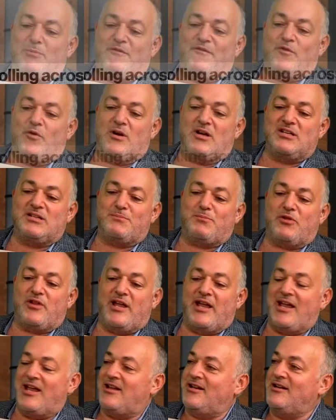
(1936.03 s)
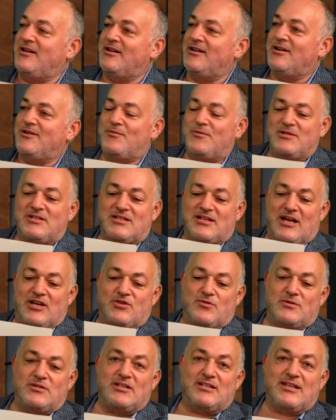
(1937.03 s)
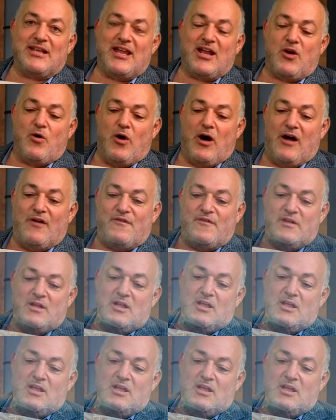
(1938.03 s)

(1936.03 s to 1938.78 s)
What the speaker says: before his plane was scheduled to take off.